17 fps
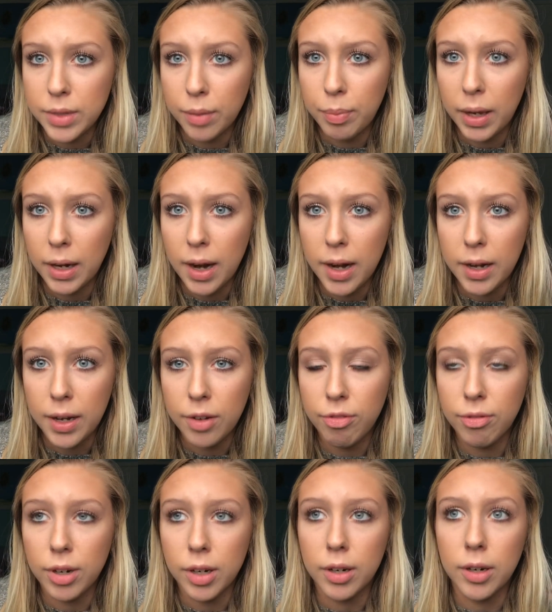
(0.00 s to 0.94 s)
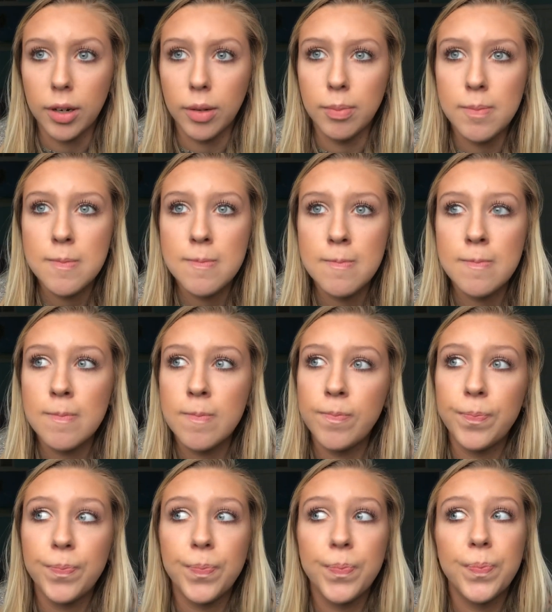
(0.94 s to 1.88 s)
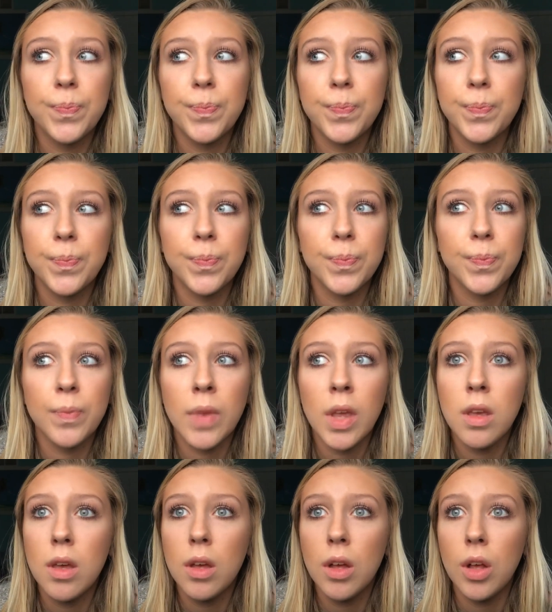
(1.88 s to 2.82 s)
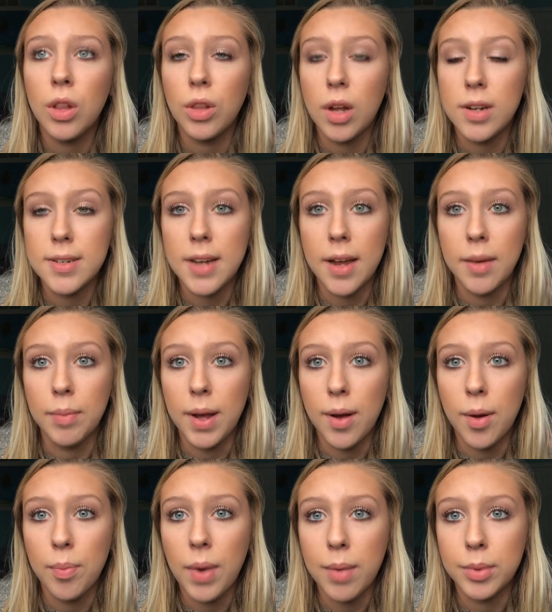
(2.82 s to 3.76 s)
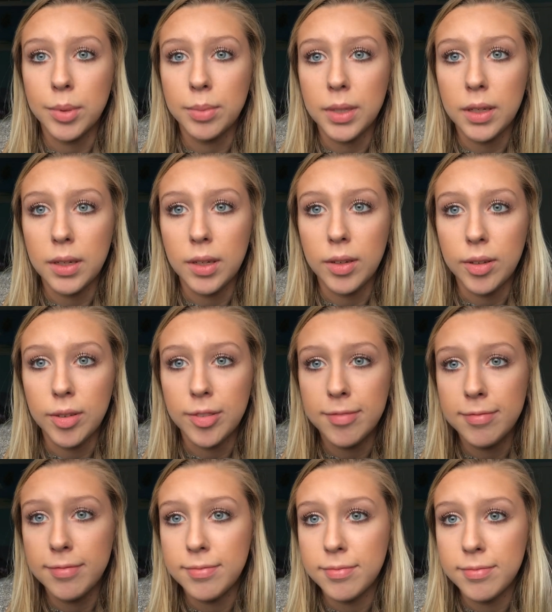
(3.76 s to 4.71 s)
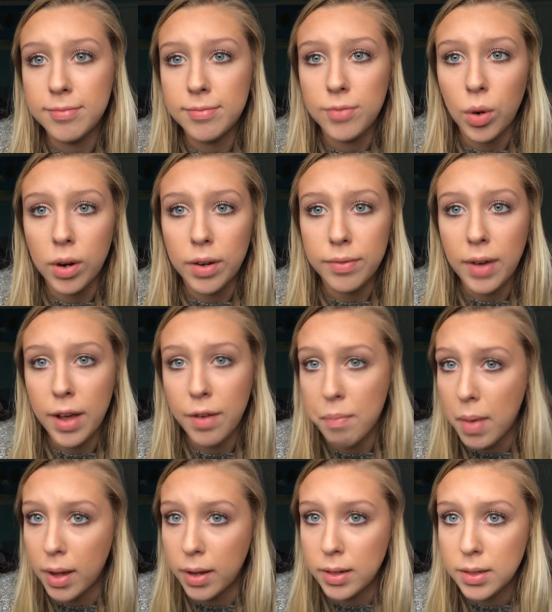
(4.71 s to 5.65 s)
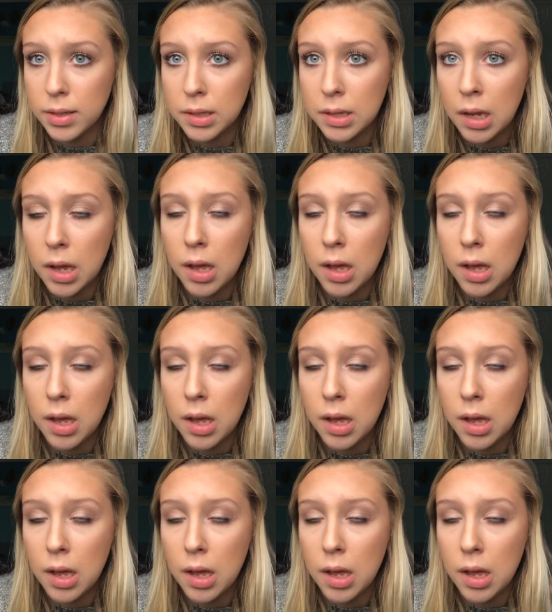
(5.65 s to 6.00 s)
I've been on it for a long time now, probably 4 or 5 months.